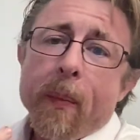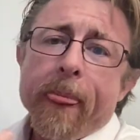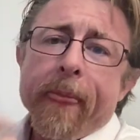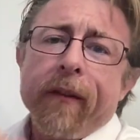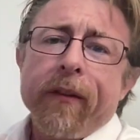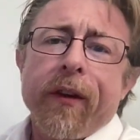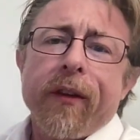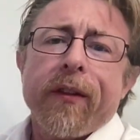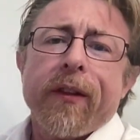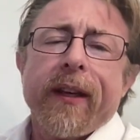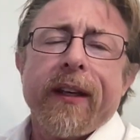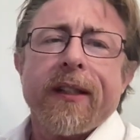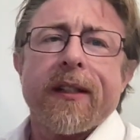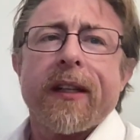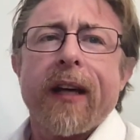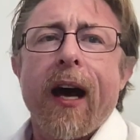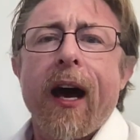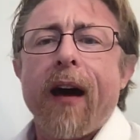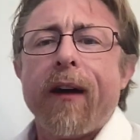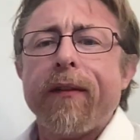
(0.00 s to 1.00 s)
The other thing is
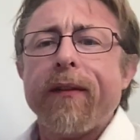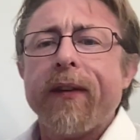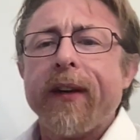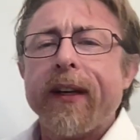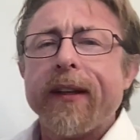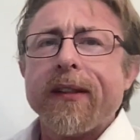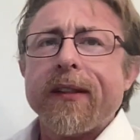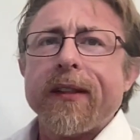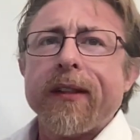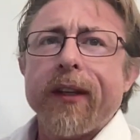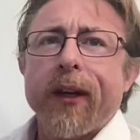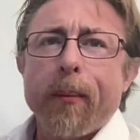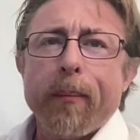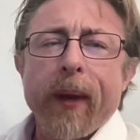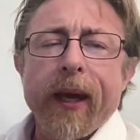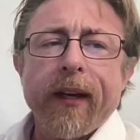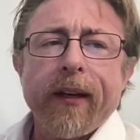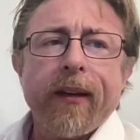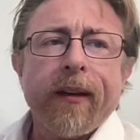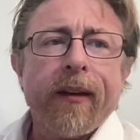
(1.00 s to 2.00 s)
confidence. You know,
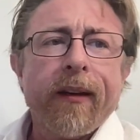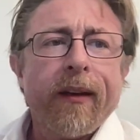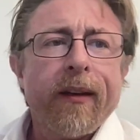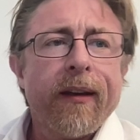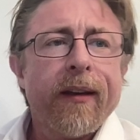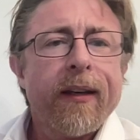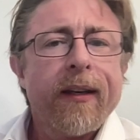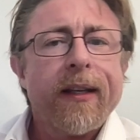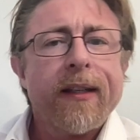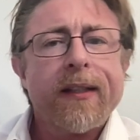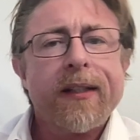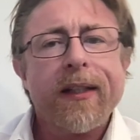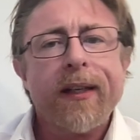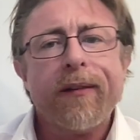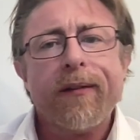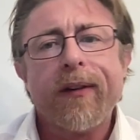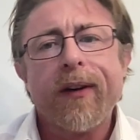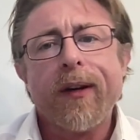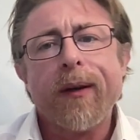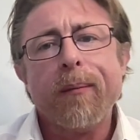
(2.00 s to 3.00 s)
men I see
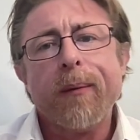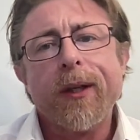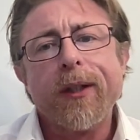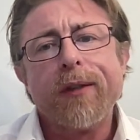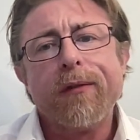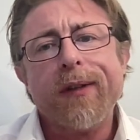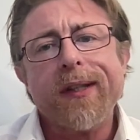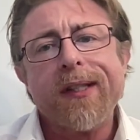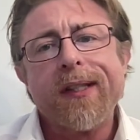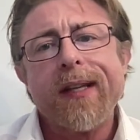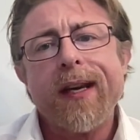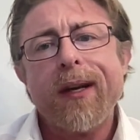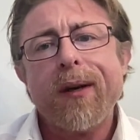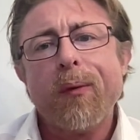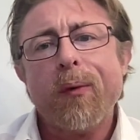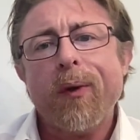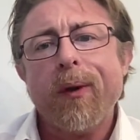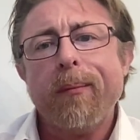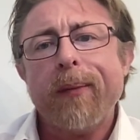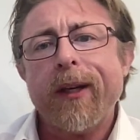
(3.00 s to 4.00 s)
very much
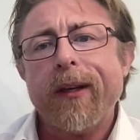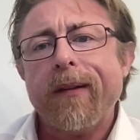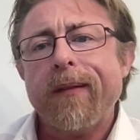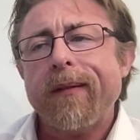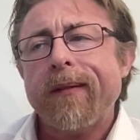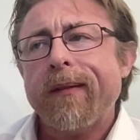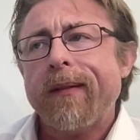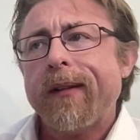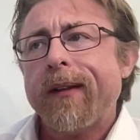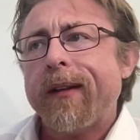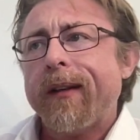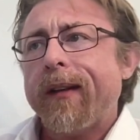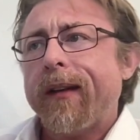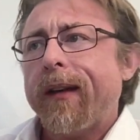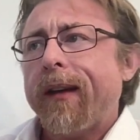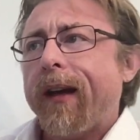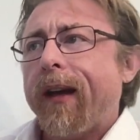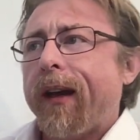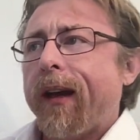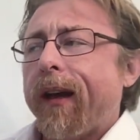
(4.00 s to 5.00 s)
resent women.
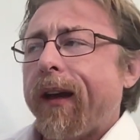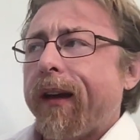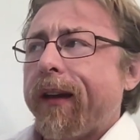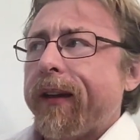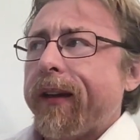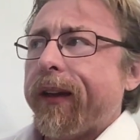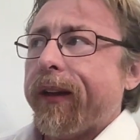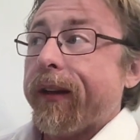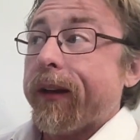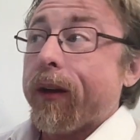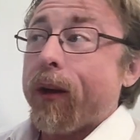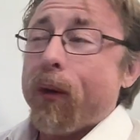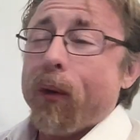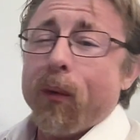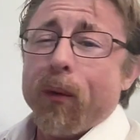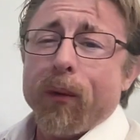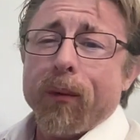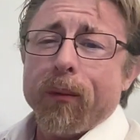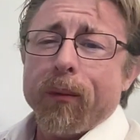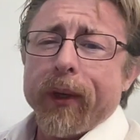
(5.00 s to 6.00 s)
Uh, you know, like
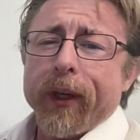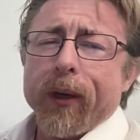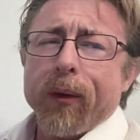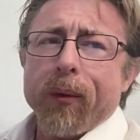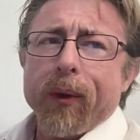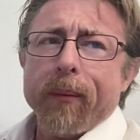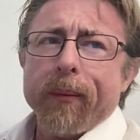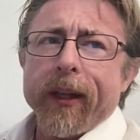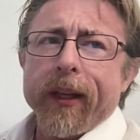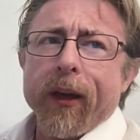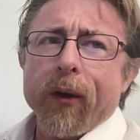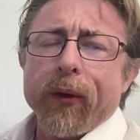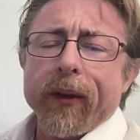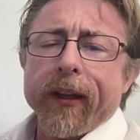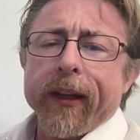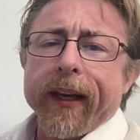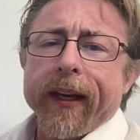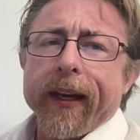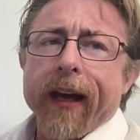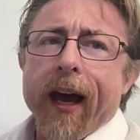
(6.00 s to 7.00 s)
oh, you know, women they
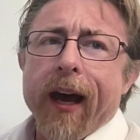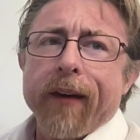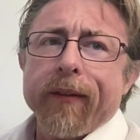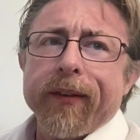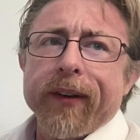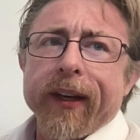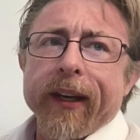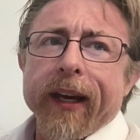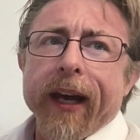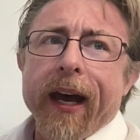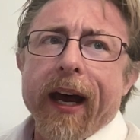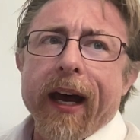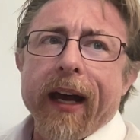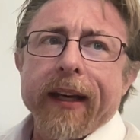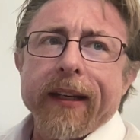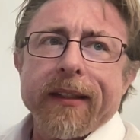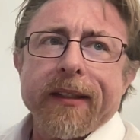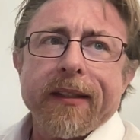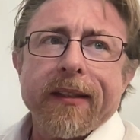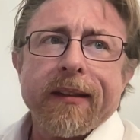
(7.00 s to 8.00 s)
only like confident
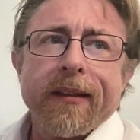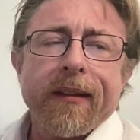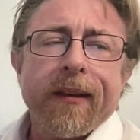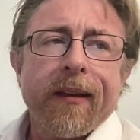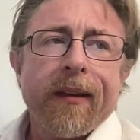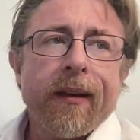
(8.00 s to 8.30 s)
guys.